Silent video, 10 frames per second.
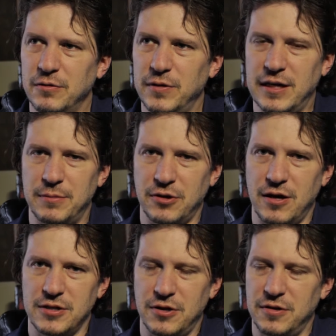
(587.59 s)
we come
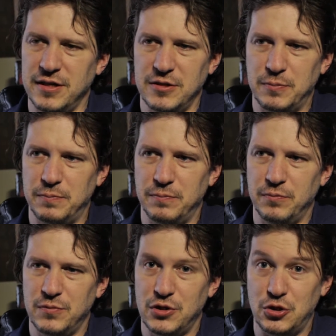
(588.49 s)
across all these
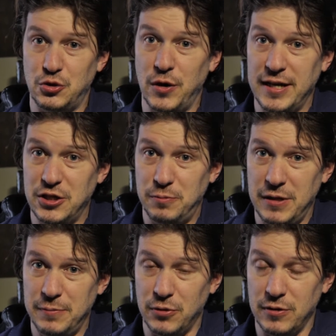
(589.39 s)
strange
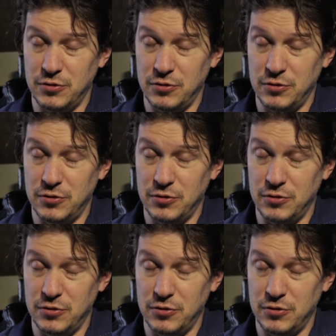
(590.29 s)
people.